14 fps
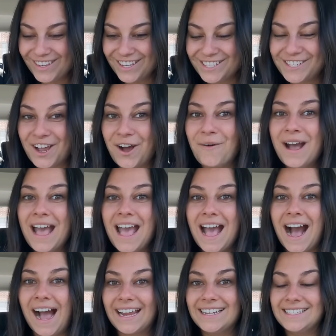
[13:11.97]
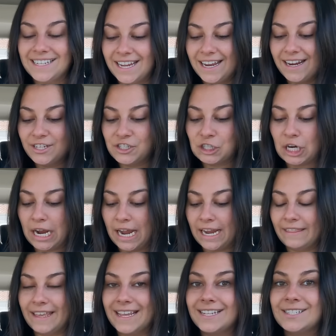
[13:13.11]
So I did try
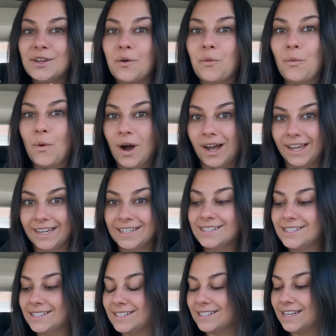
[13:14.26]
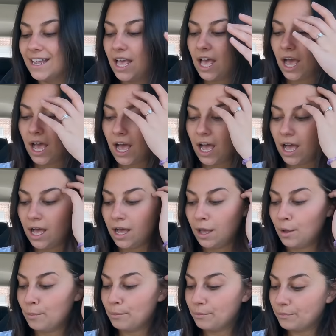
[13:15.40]
this once.
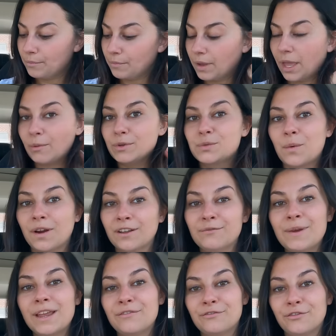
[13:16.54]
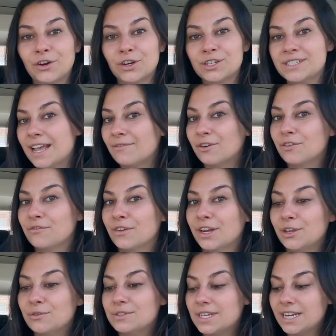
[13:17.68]
It was one of my first ever
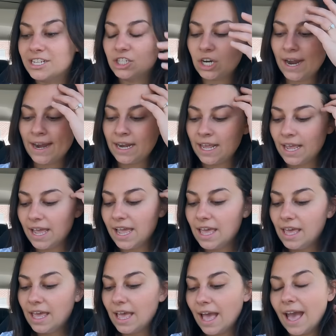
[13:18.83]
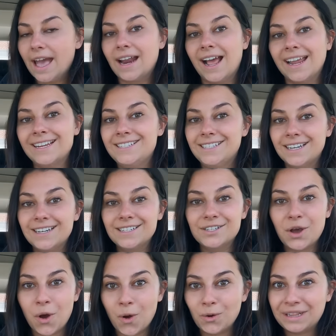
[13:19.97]
videos I tried it, and I didn't
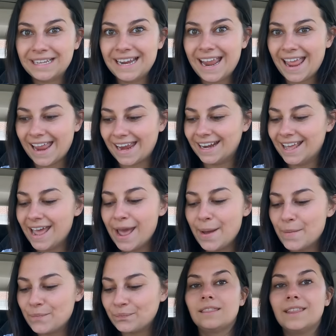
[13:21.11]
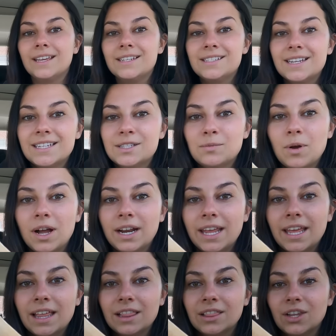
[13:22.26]
totally hate it. This is what
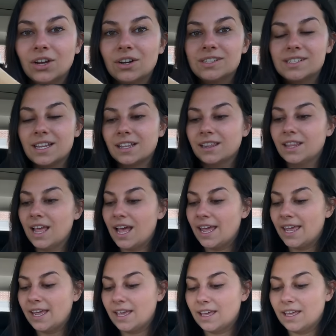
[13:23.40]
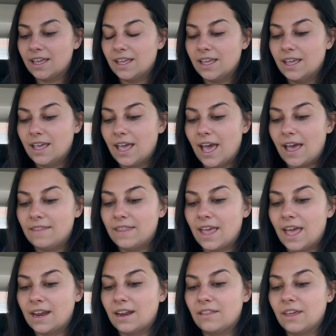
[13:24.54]
it looks like. And
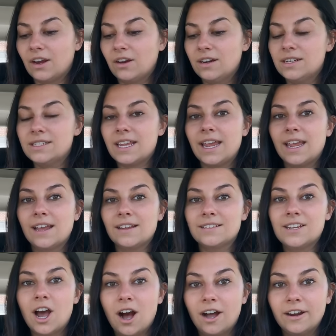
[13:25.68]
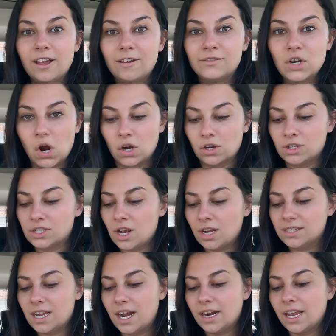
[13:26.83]
then there is a ton of tartar
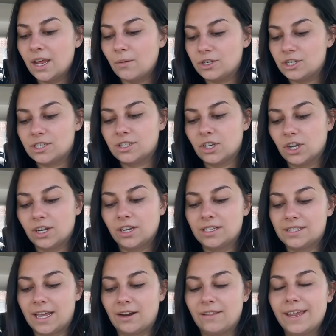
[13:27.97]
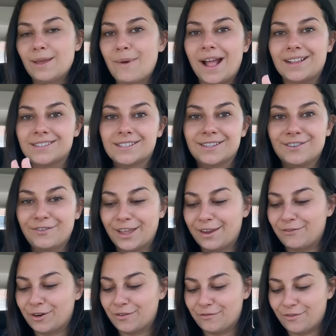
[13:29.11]
sauce on it, which is good because that'll like mask the
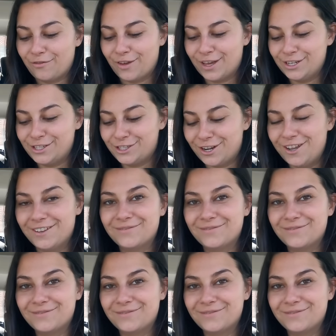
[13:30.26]
flavor of the fish.